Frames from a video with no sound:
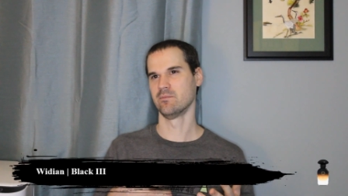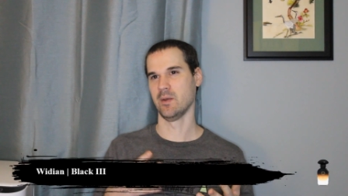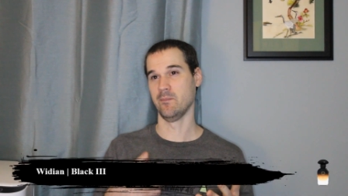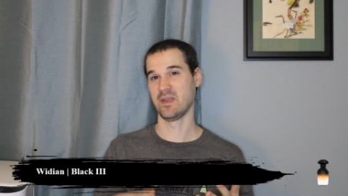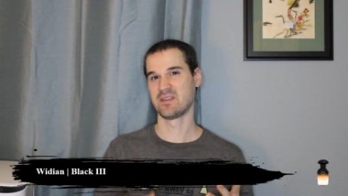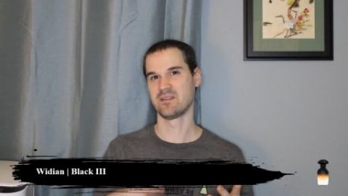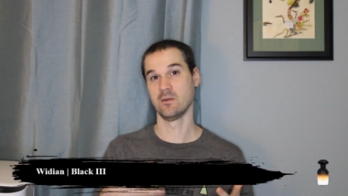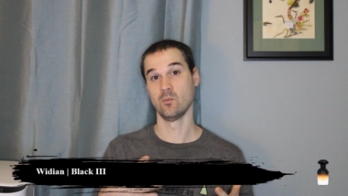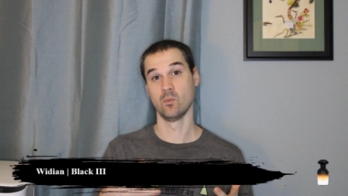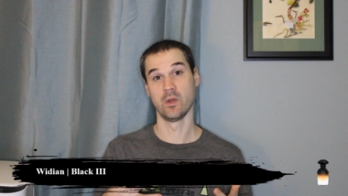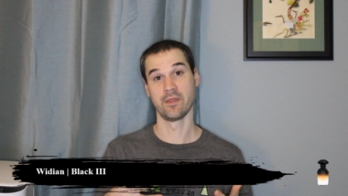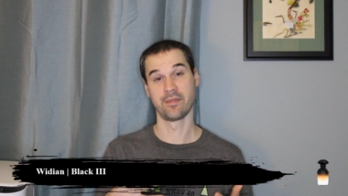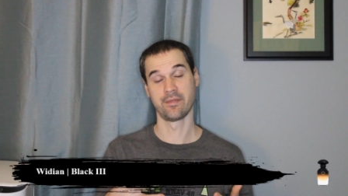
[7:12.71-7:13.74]
but mixing
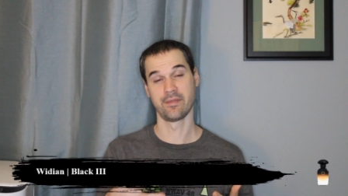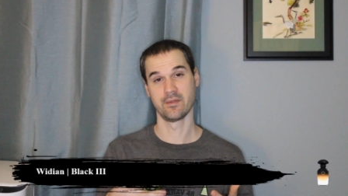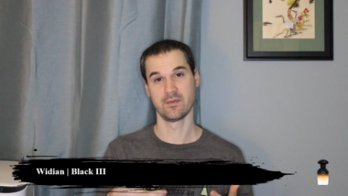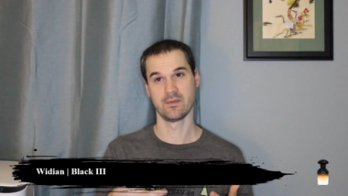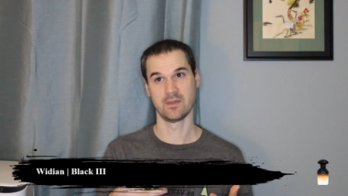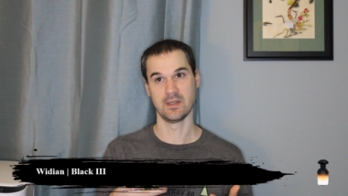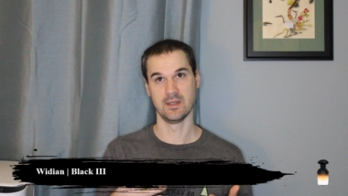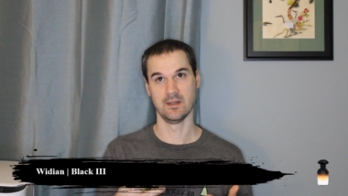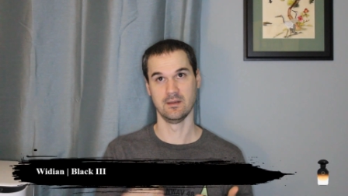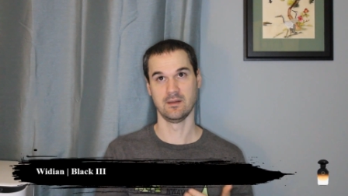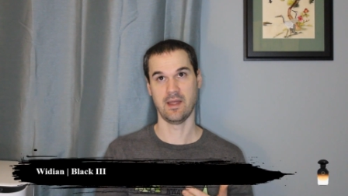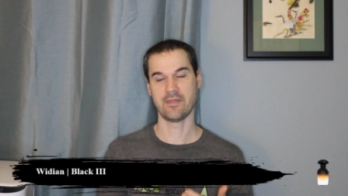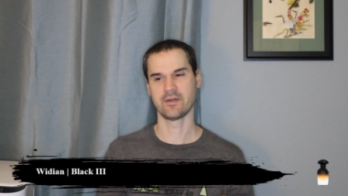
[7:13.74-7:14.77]
with the
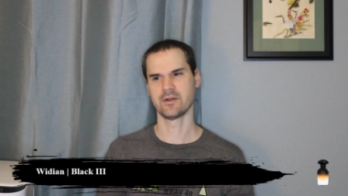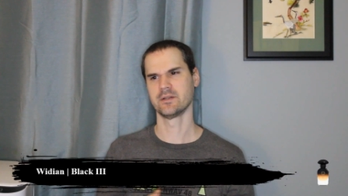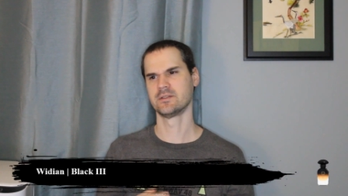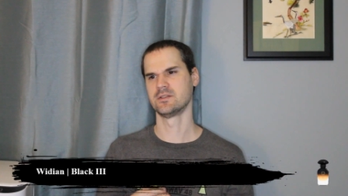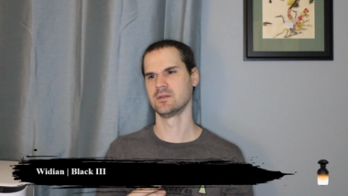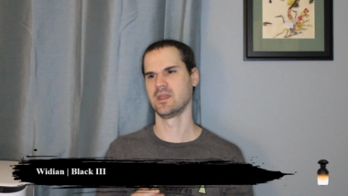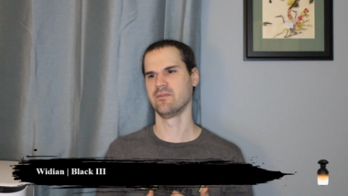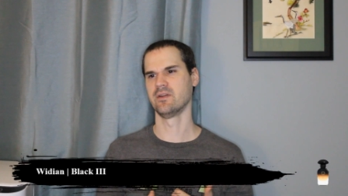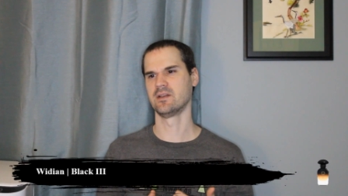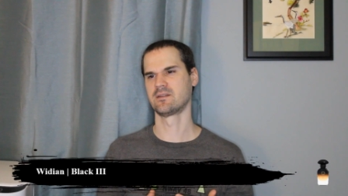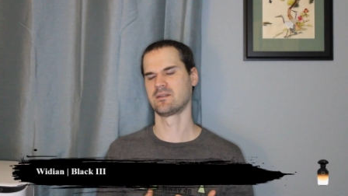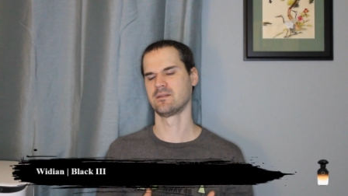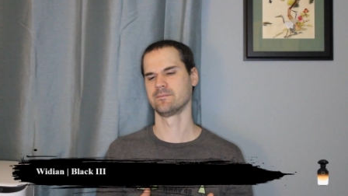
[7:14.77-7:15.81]
leather to give
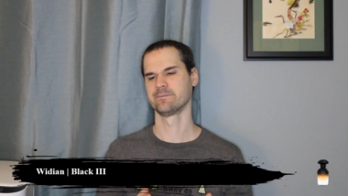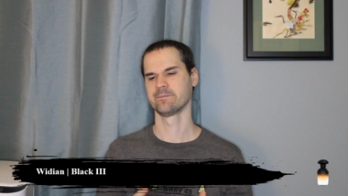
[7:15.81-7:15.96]
it